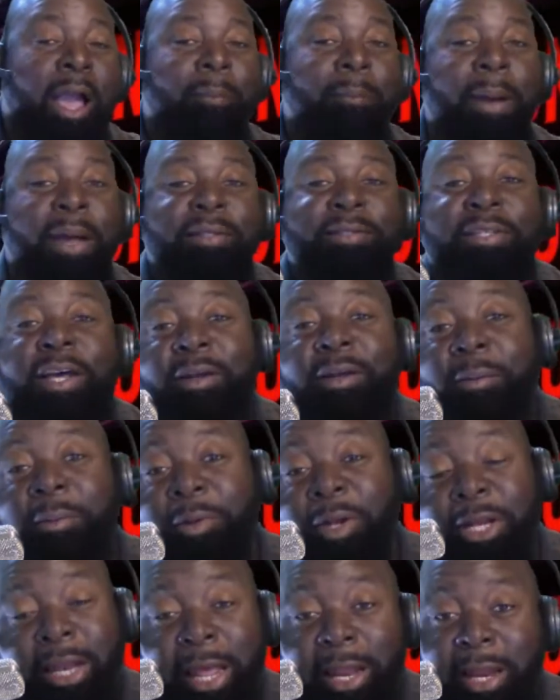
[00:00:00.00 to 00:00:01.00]
My son,
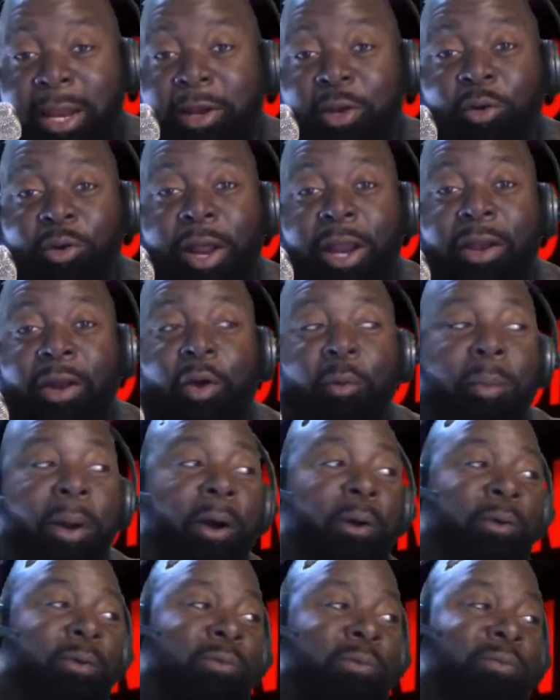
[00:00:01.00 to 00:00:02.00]
they didn't do that no
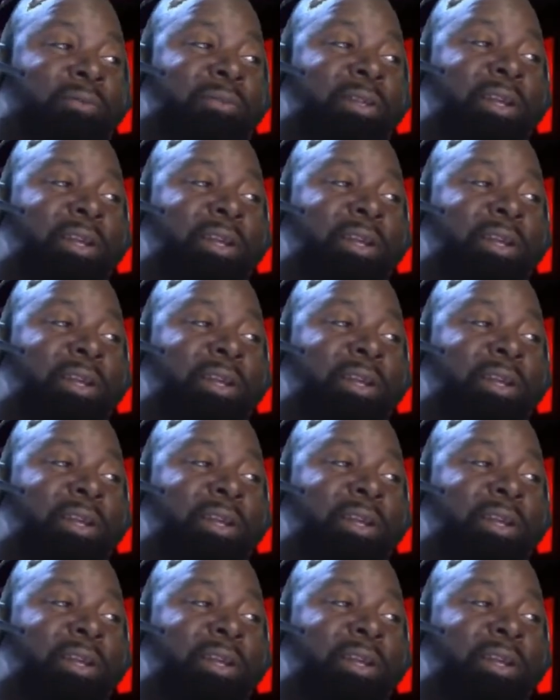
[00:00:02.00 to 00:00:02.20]
more.